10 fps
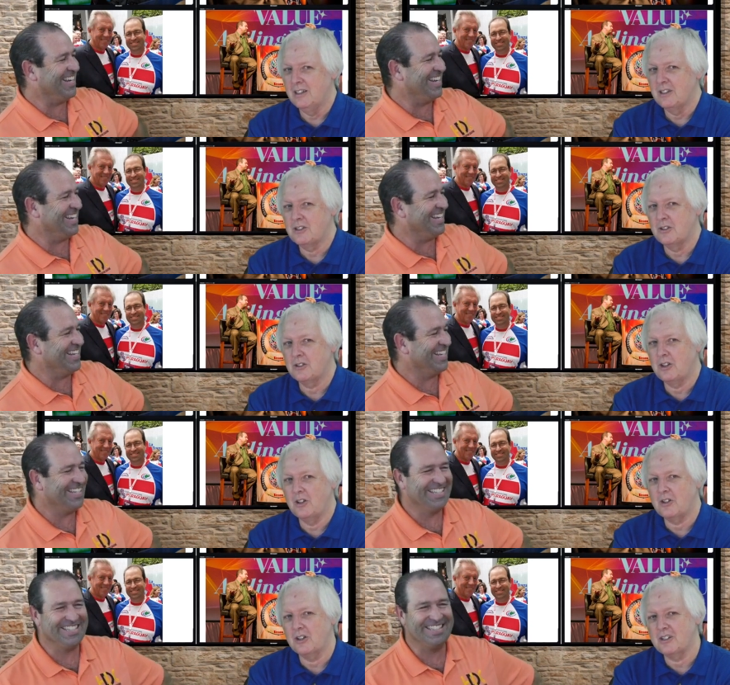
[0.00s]
Speaker 1: so t-
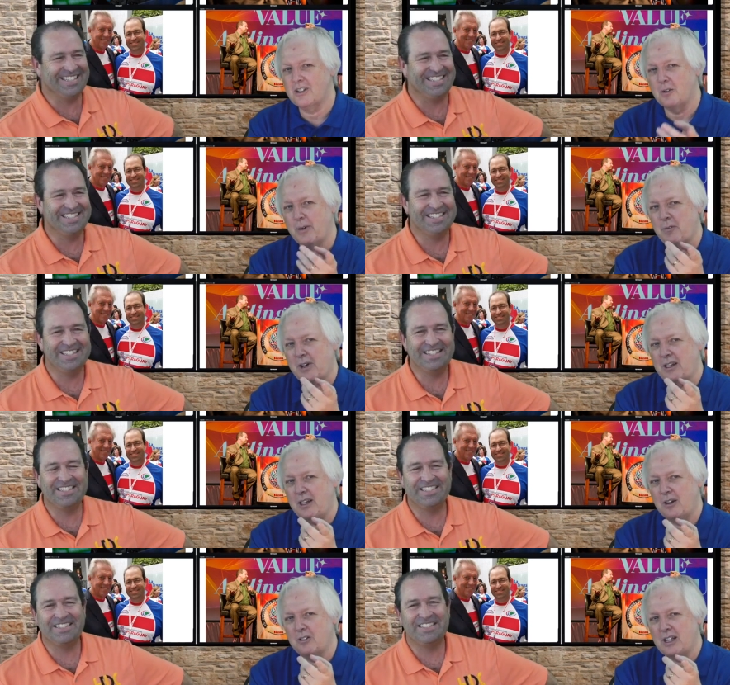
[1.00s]
talk to us a little bit about
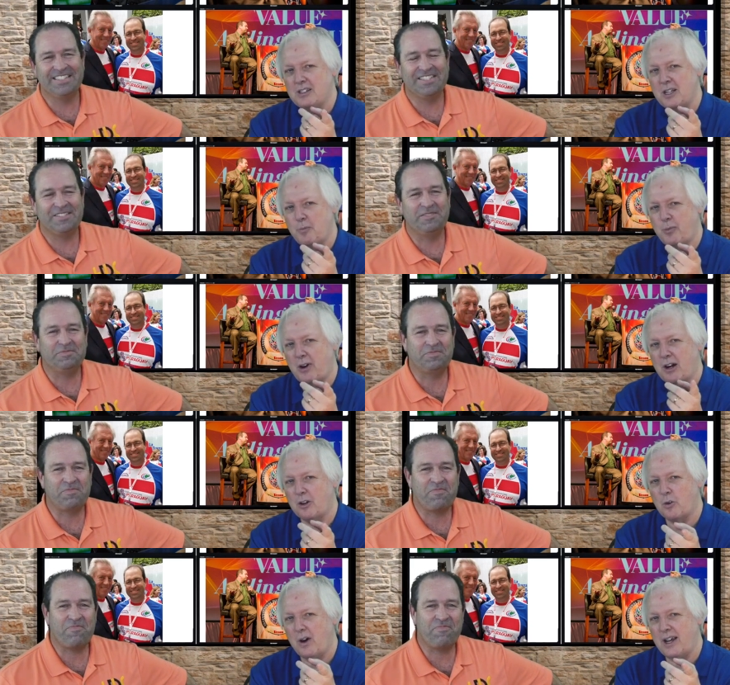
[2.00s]
now. I see
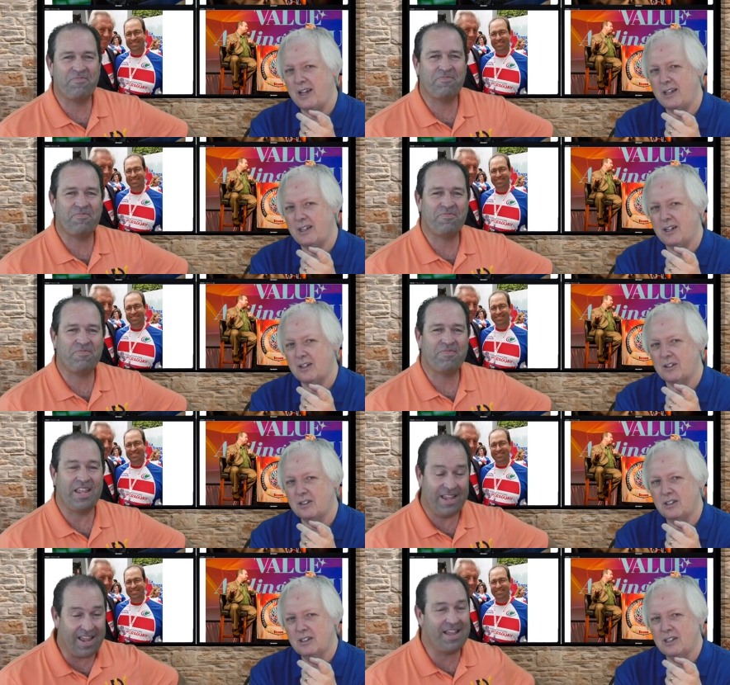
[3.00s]
Paraguay in there.
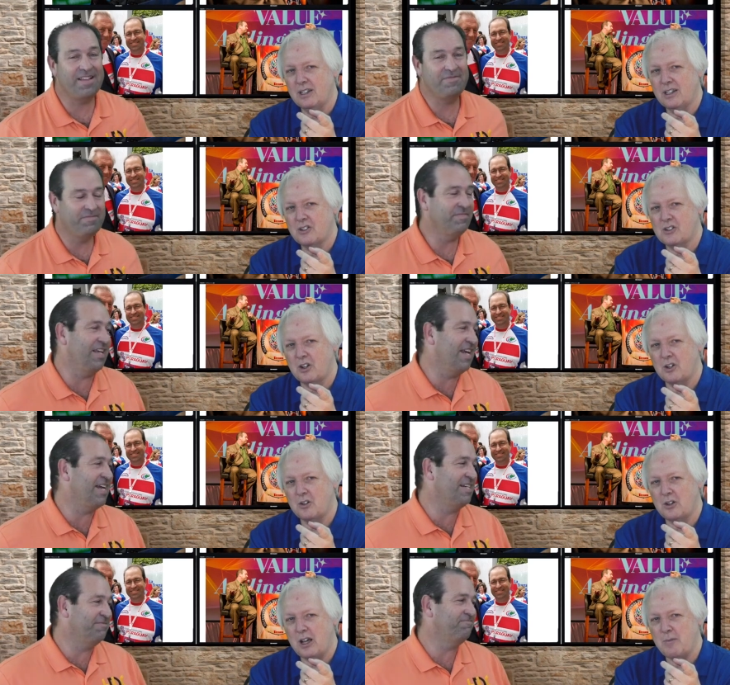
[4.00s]
Yeah. So yeah.
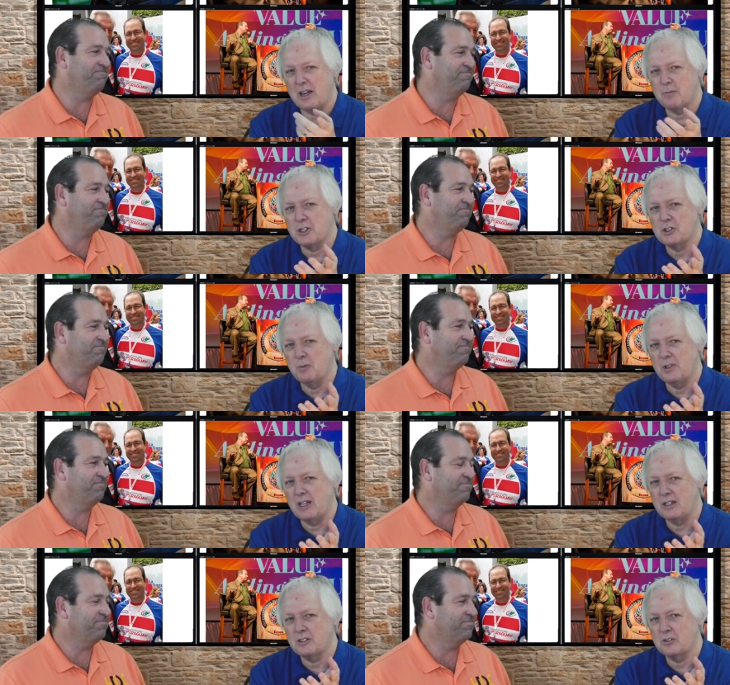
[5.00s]
I mean, I'm assuming
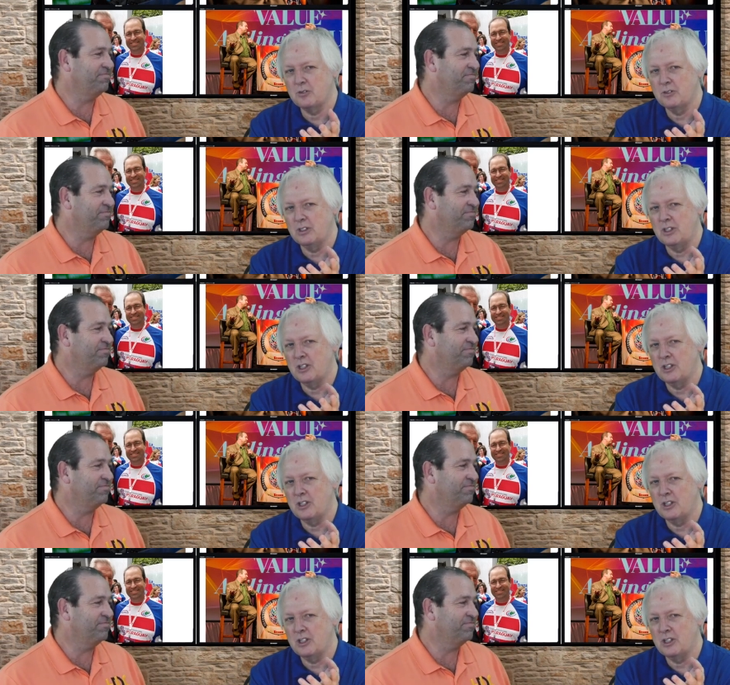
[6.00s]
that's you didn't